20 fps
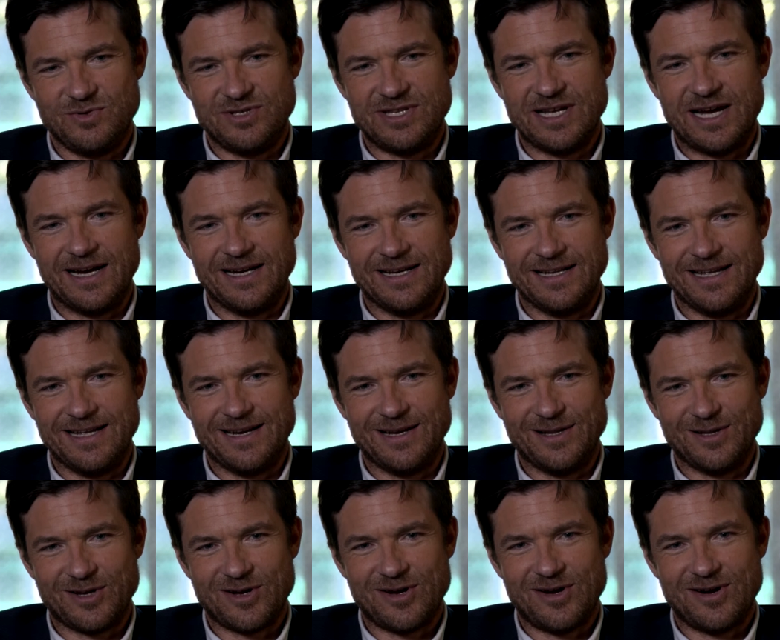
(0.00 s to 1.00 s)
dying to get in
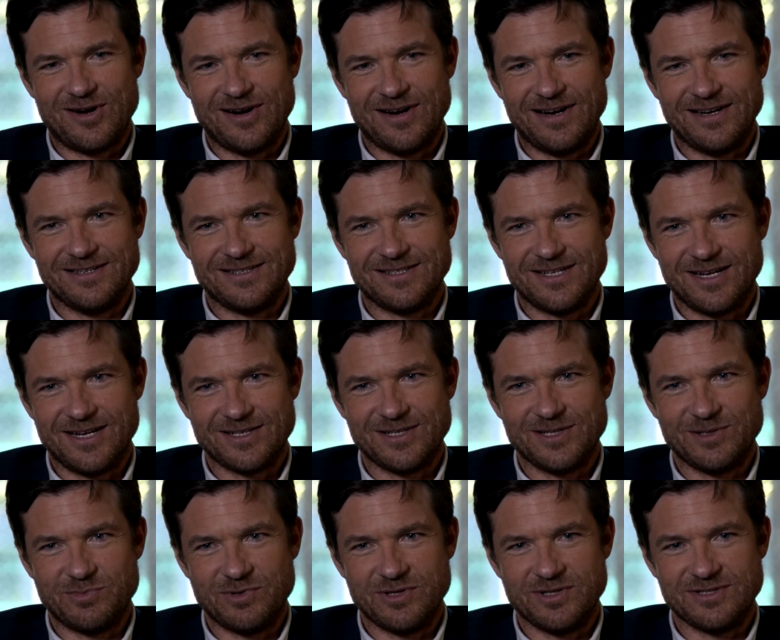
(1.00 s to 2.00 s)
the car and talk to
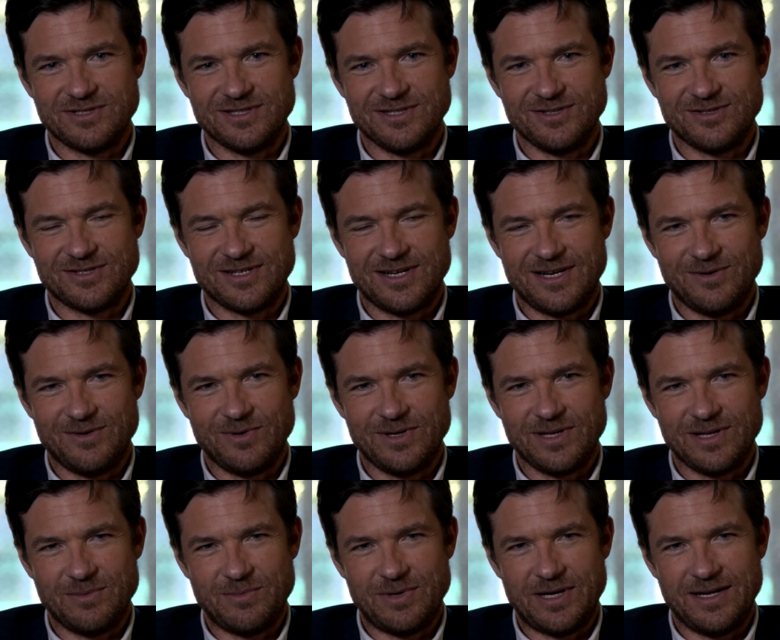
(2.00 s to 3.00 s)
the person you saw it
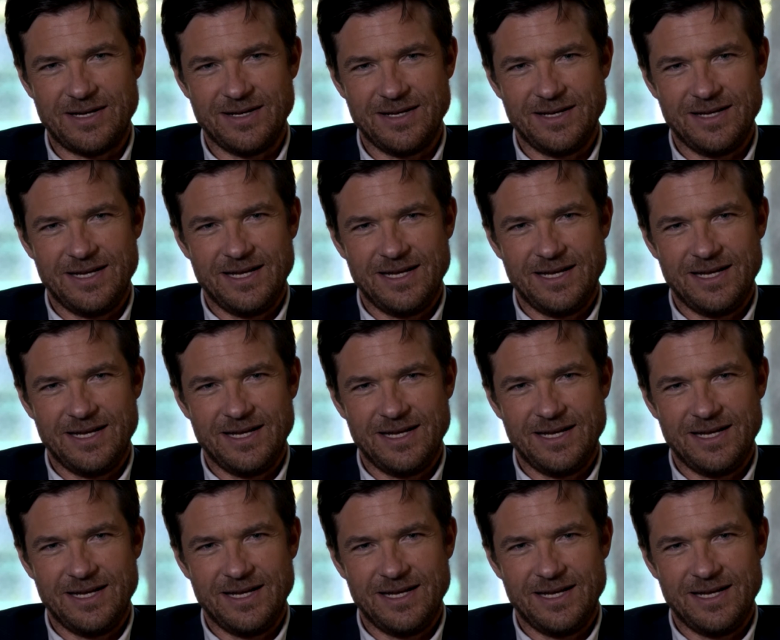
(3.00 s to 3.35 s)
with about,